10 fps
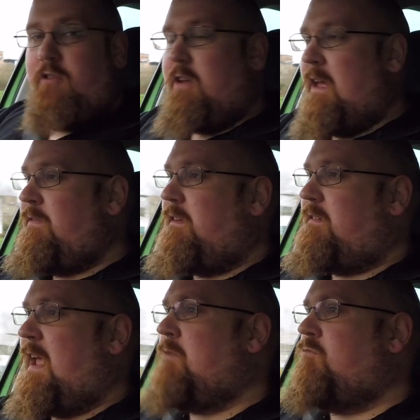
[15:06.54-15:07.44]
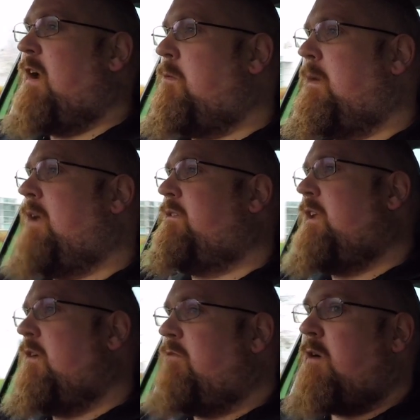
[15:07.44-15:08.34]
in the same realm as the
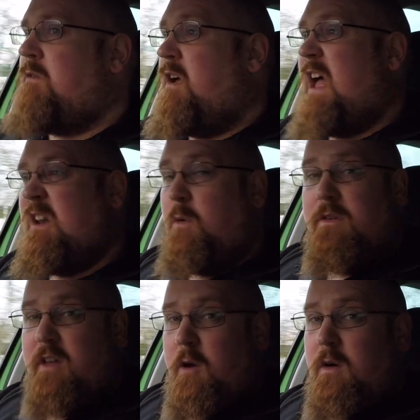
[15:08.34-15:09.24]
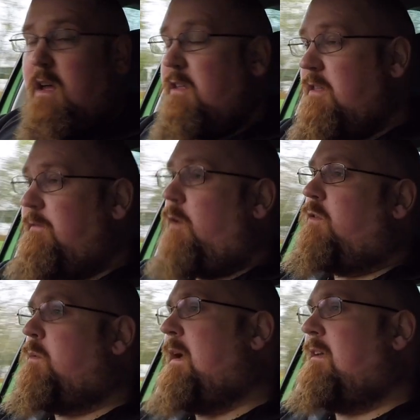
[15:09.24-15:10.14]
Arona and also the
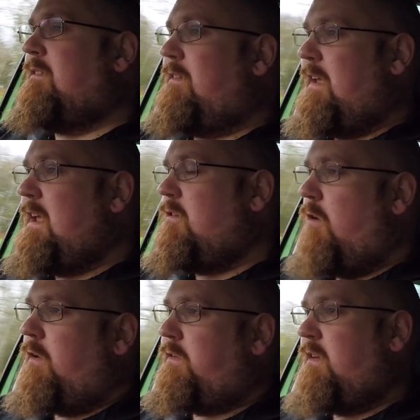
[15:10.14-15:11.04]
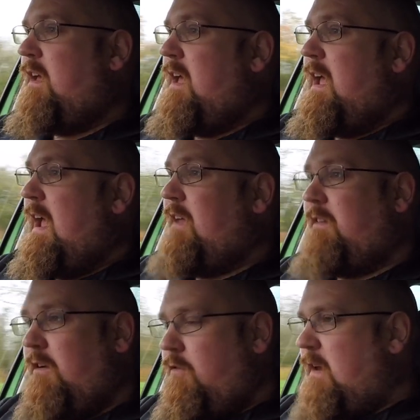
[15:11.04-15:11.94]
Volkswagen T-Cross. It's
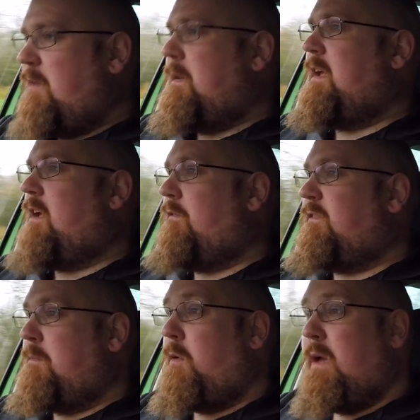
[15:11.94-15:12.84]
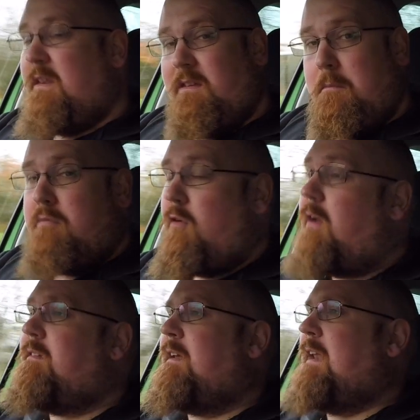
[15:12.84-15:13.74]
incredibly comfortable, it's
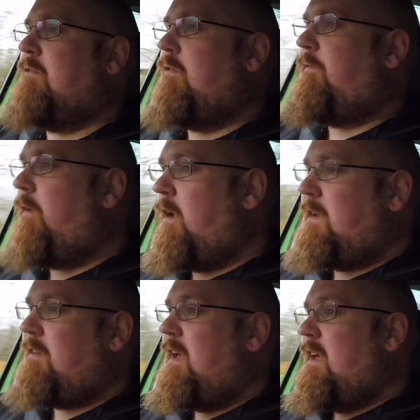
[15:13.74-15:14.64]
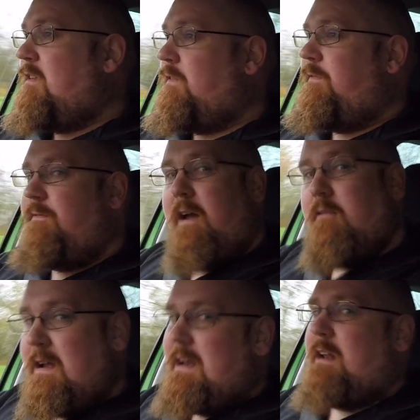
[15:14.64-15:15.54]
surprisingly refined, there's
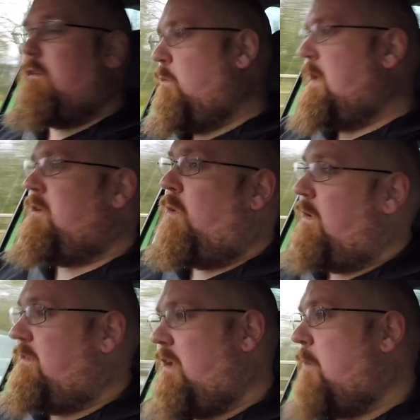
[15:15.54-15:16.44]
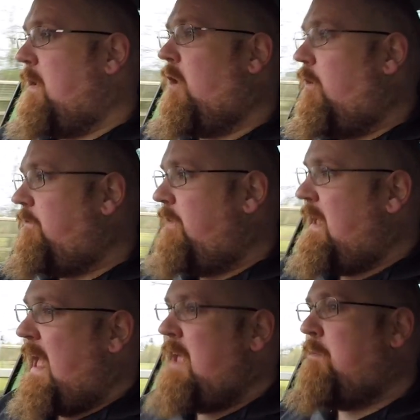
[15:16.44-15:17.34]
very little wind noise coming off the
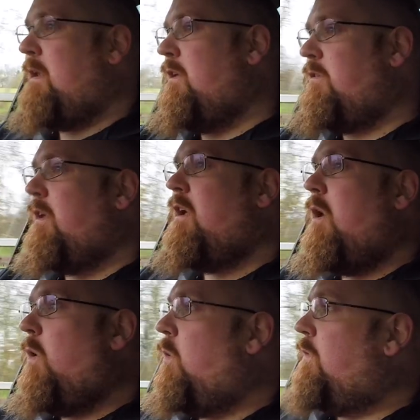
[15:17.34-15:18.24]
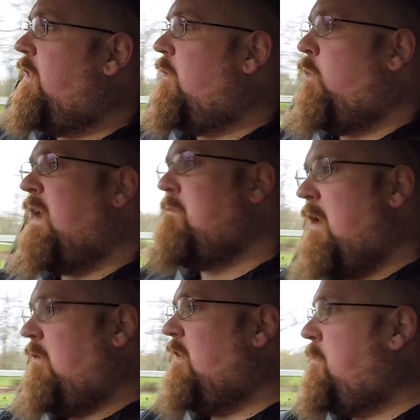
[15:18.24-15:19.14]
A-pillars or the wing
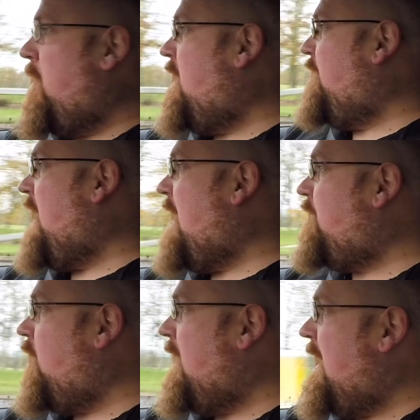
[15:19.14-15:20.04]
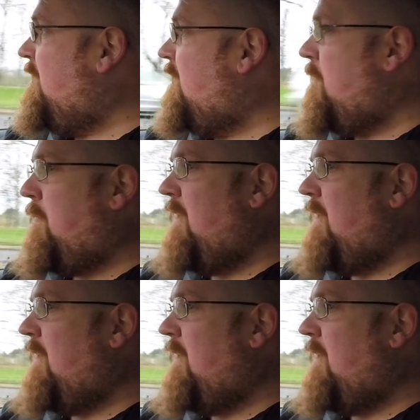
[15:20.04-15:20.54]
mirrors, but if you have got it in complete